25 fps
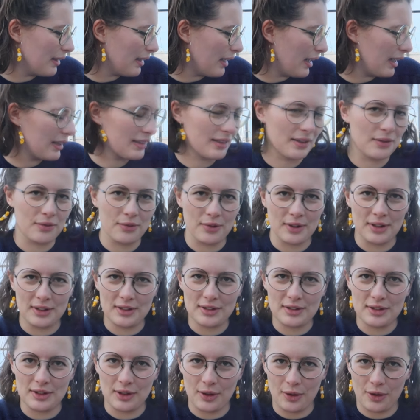as I
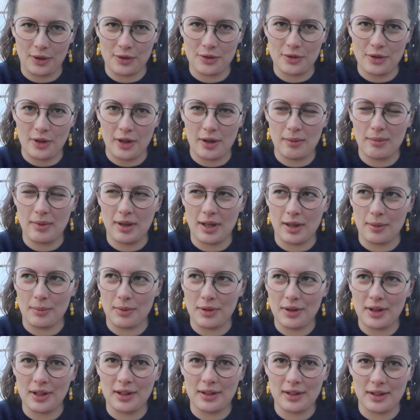finish the other top. I'm
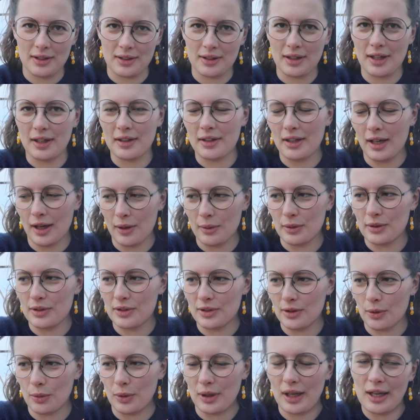thinking that now
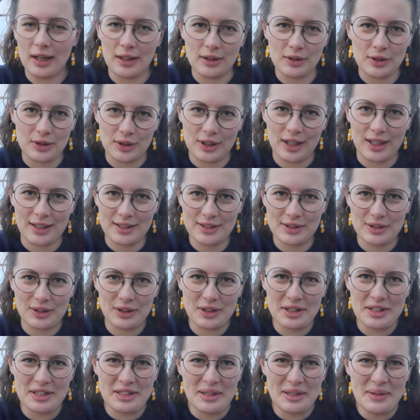it's okay to cast
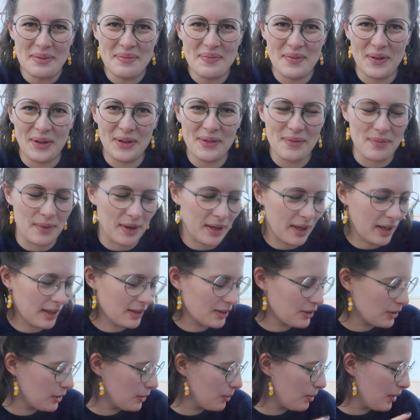on some more but I
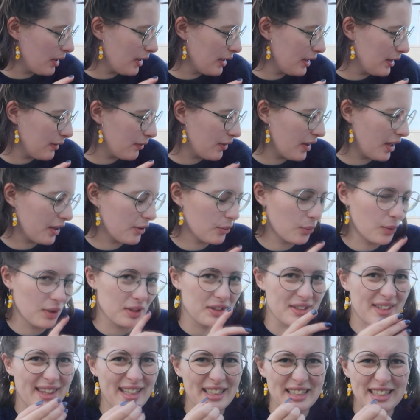do believe that
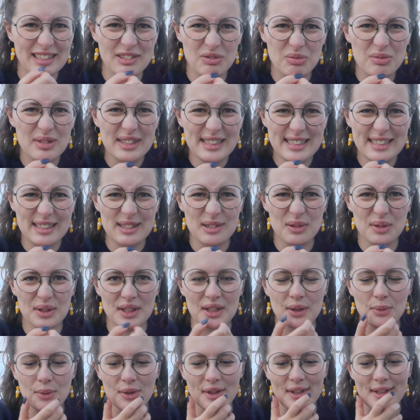one thing I really
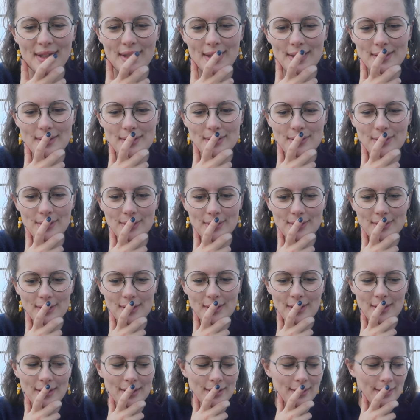really want to cast on
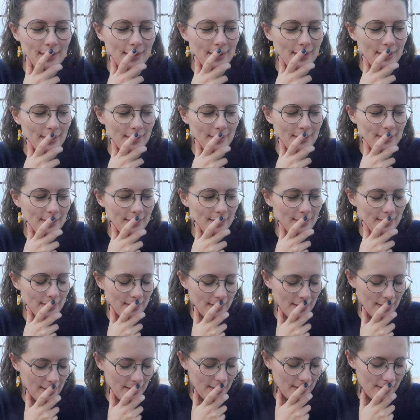I need
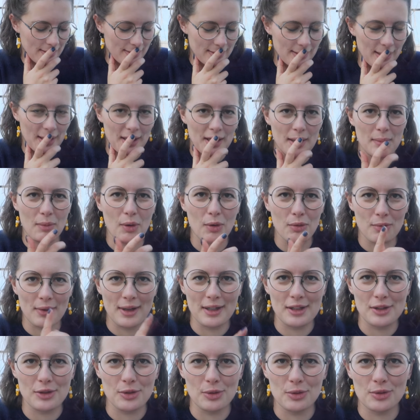the needles that I'm
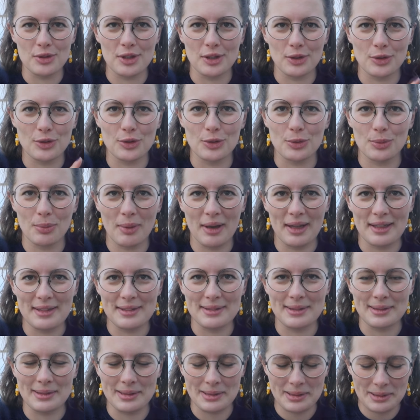already using two
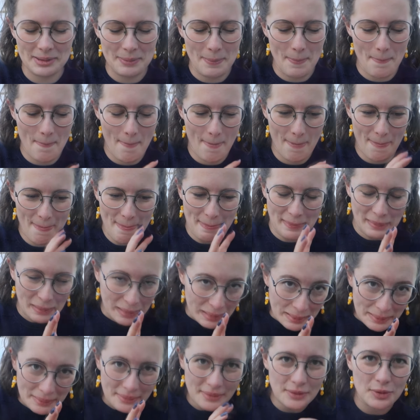places
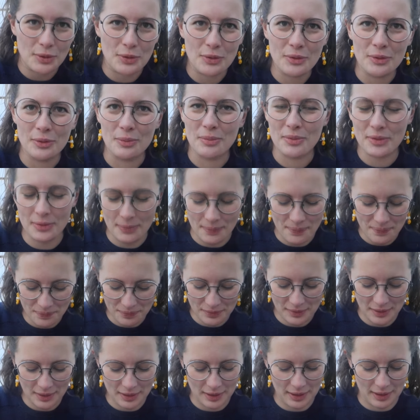Oops.
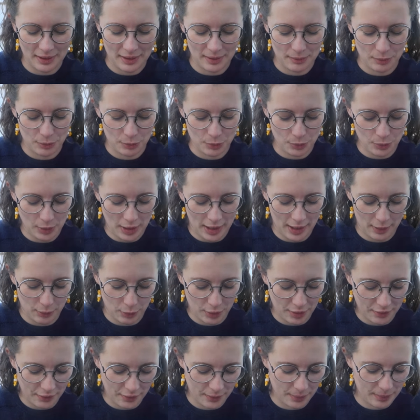Um, and
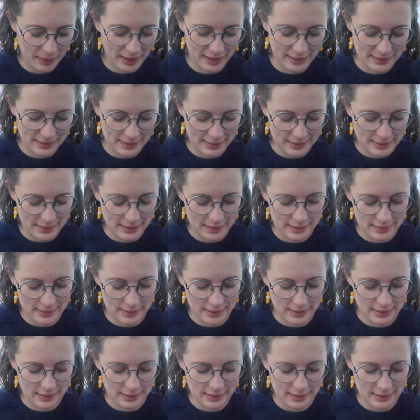one of the places is
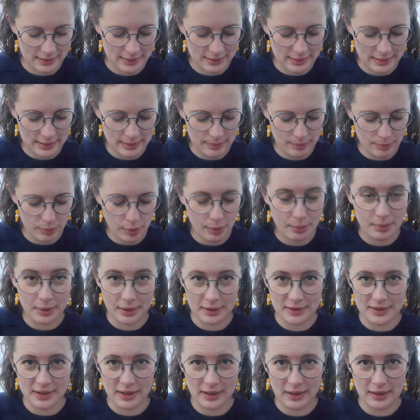in this poppy
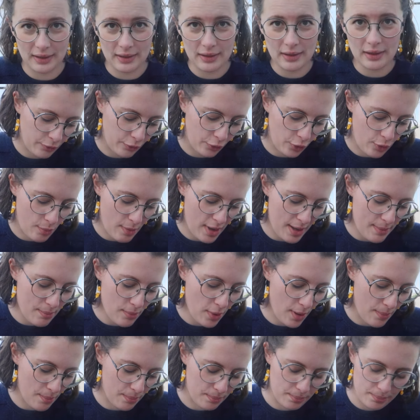tee for my
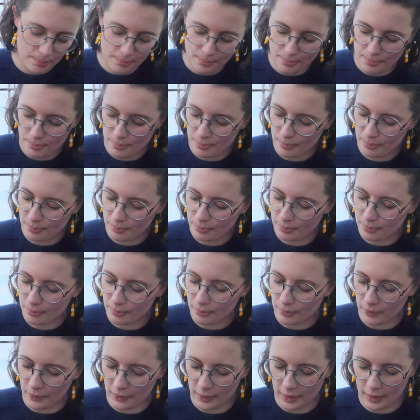mum
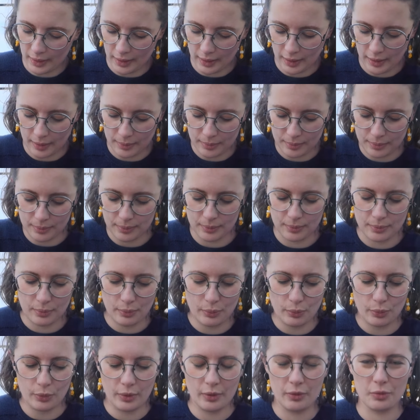um,
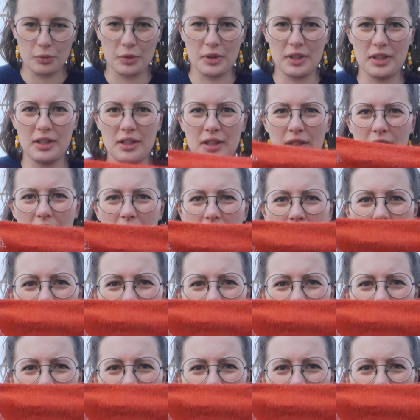we